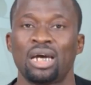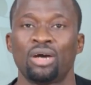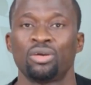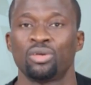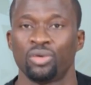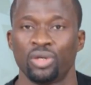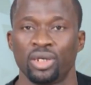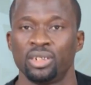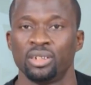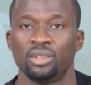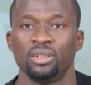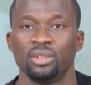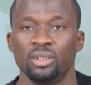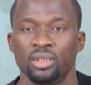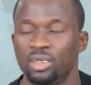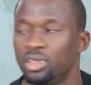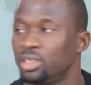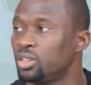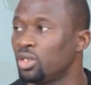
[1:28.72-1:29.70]
down already.
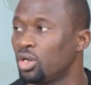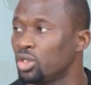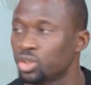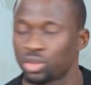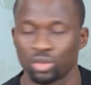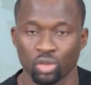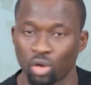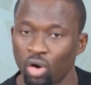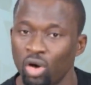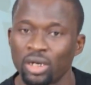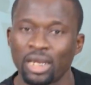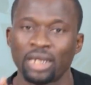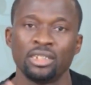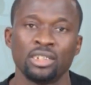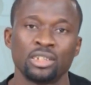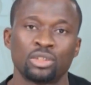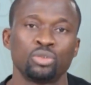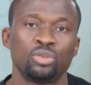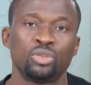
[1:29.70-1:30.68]
Just all I
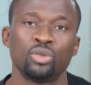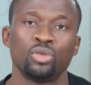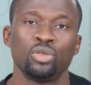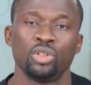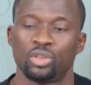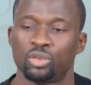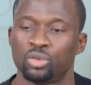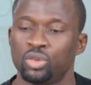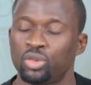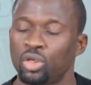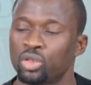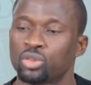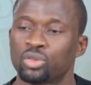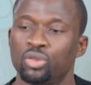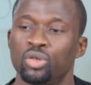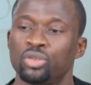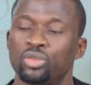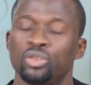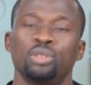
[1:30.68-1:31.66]
need to do is to just
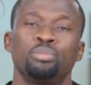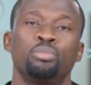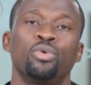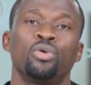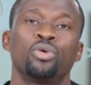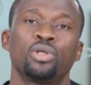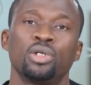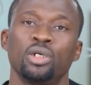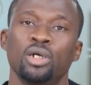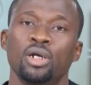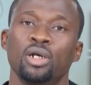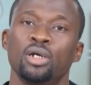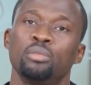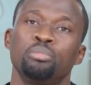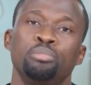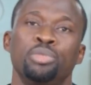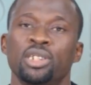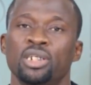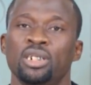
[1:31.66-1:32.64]
go to the book,
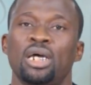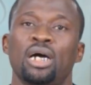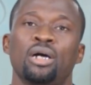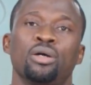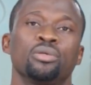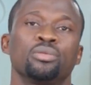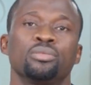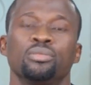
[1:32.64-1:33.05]
bring it up.